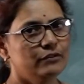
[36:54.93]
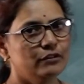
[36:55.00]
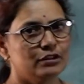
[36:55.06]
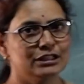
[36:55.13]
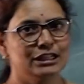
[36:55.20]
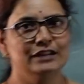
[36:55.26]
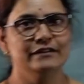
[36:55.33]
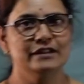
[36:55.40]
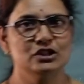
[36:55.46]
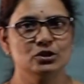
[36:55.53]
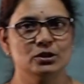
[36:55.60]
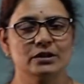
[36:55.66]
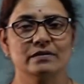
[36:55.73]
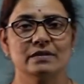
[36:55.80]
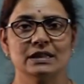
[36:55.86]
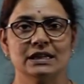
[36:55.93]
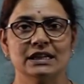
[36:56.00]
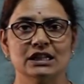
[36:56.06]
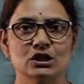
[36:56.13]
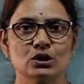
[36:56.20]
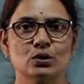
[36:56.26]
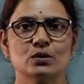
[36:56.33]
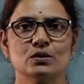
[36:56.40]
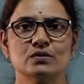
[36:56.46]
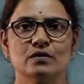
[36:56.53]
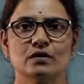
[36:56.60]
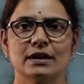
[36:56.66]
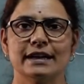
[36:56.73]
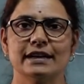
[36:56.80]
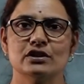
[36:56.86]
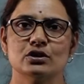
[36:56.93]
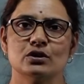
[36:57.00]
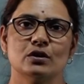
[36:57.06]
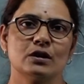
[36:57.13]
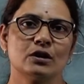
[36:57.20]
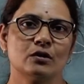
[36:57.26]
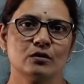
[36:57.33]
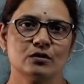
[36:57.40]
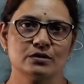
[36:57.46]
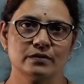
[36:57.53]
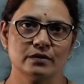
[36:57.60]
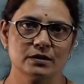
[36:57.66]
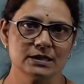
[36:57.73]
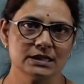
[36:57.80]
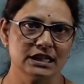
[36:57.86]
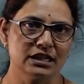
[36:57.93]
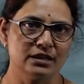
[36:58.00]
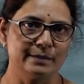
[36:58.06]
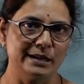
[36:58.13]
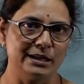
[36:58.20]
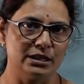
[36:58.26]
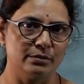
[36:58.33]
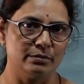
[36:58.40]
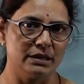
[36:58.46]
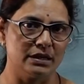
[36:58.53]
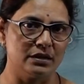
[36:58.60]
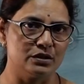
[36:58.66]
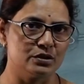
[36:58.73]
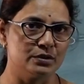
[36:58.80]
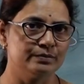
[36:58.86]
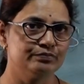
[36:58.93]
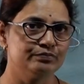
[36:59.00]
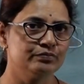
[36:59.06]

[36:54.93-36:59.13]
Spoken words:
For that we check whether it is closed for addition or closed for scalar multiplication.